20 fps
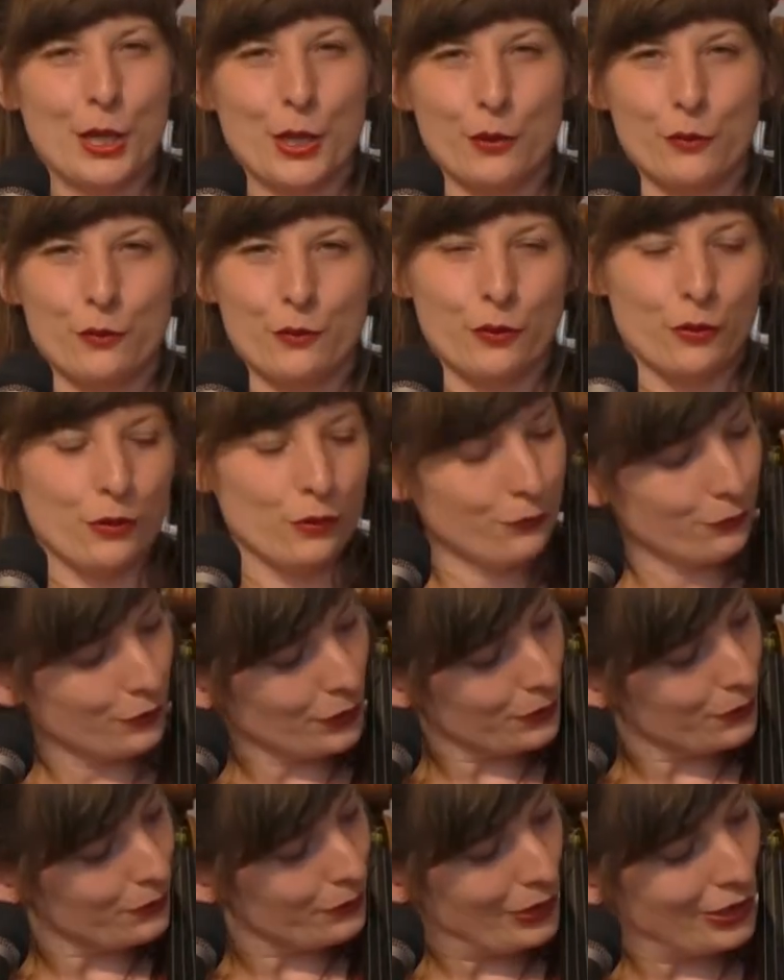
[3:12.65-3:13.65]
full
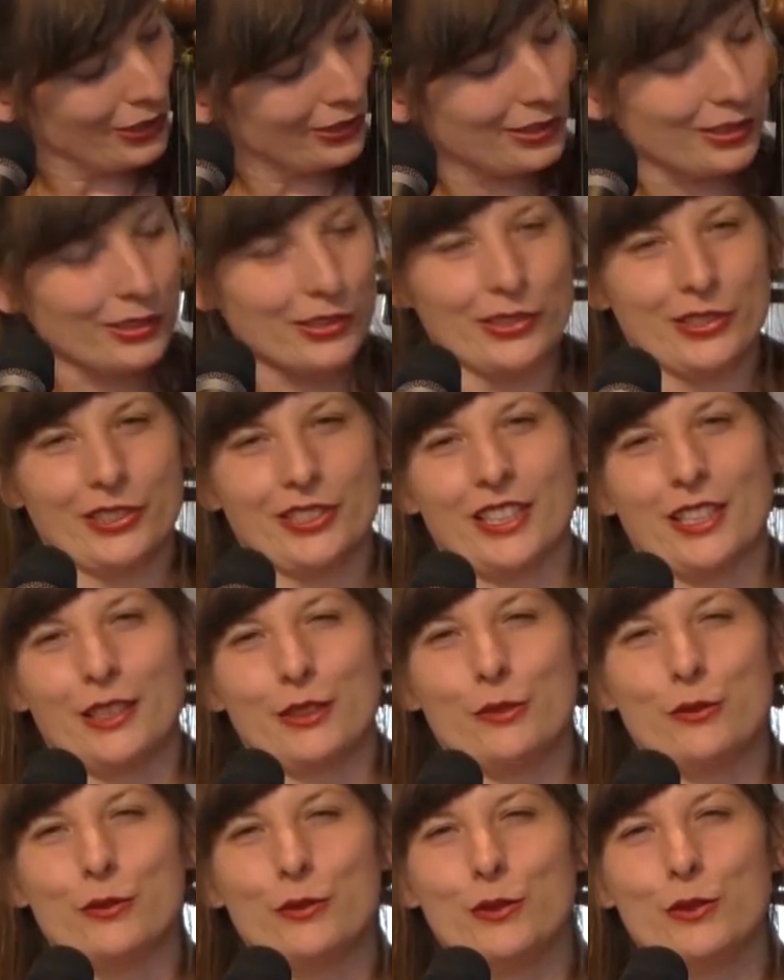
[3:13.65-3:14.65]
with muscles
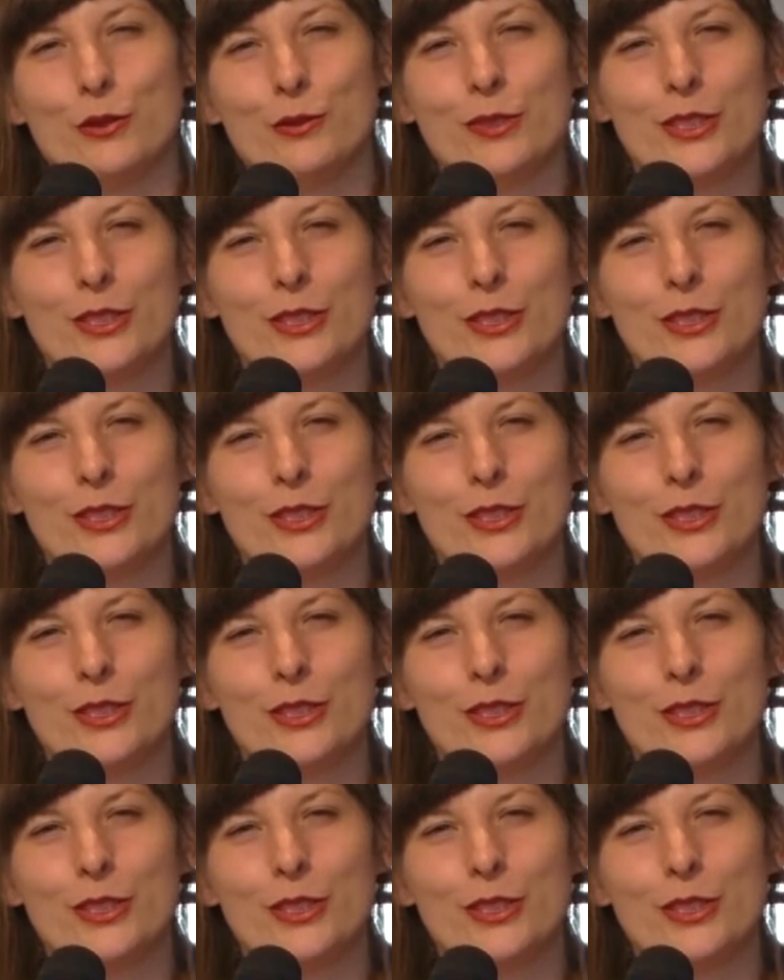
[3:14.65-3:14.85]
and full